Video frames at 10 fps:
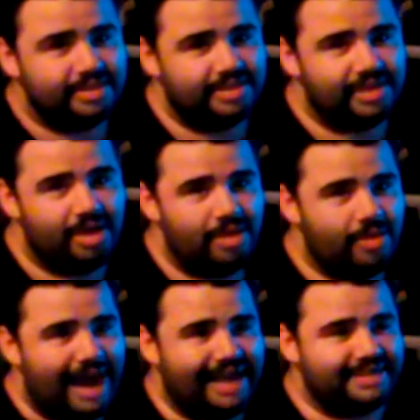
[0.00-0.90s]

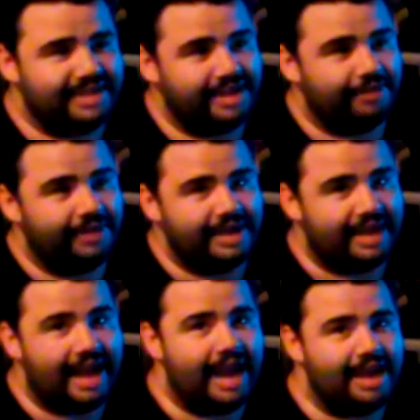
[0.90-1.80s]
So, asking if he
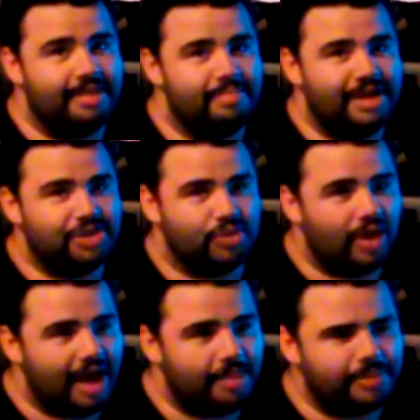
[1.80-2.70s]
can
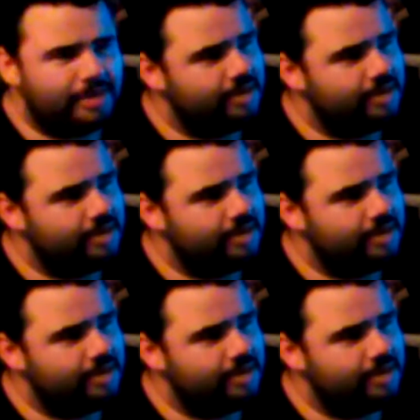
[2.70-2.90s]
measure up,